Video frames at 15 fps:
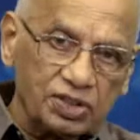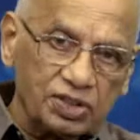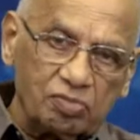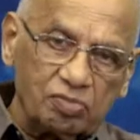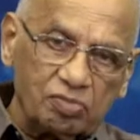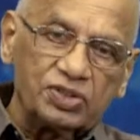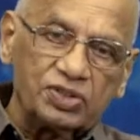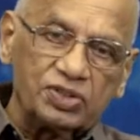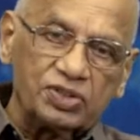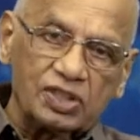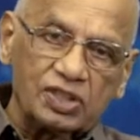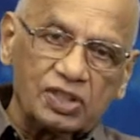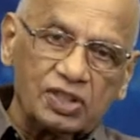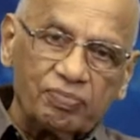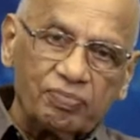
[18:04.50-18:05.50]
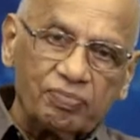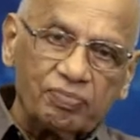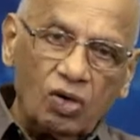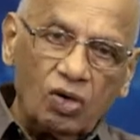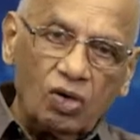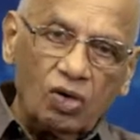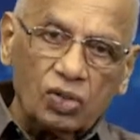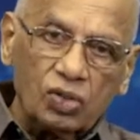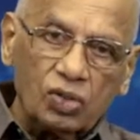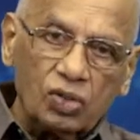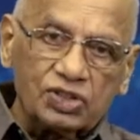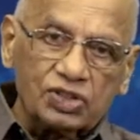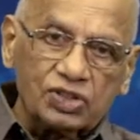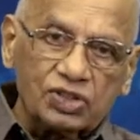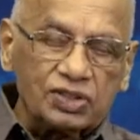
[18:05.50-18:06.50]
the turbulence.
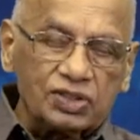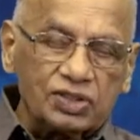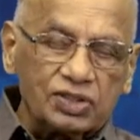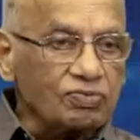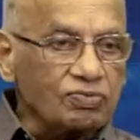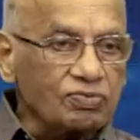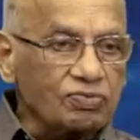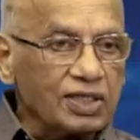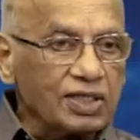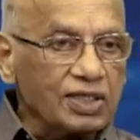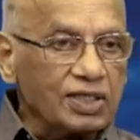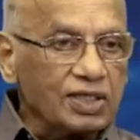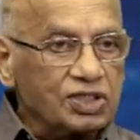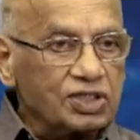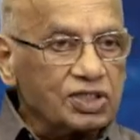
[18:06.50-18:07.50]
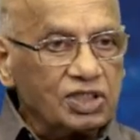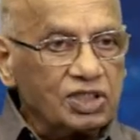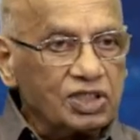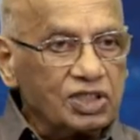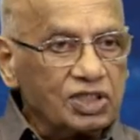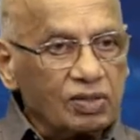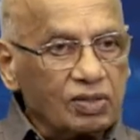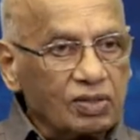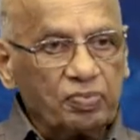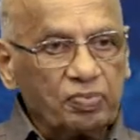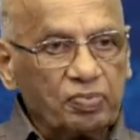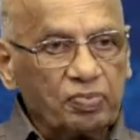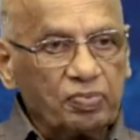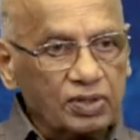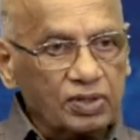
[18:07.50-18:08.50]
All these kinds of, and this testing
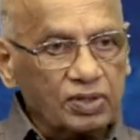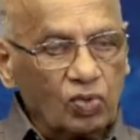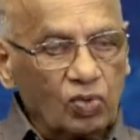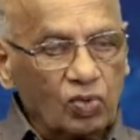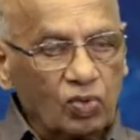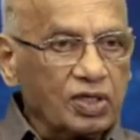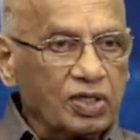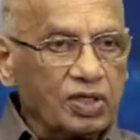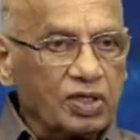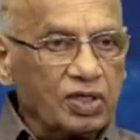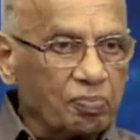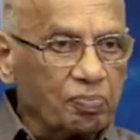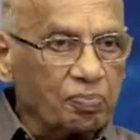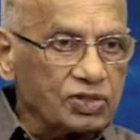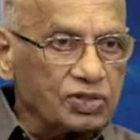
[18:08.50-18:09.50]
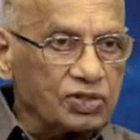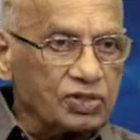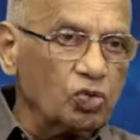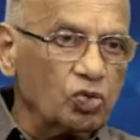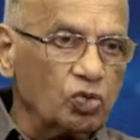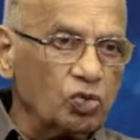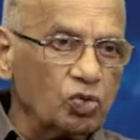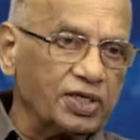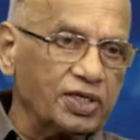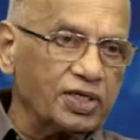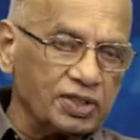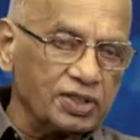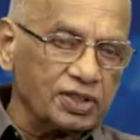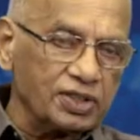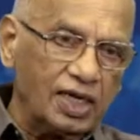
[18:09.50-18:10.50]
equipment, what we call a pulse
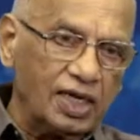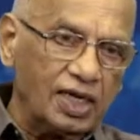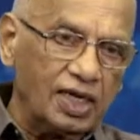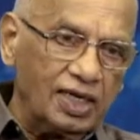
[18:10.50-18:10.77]
duplicator,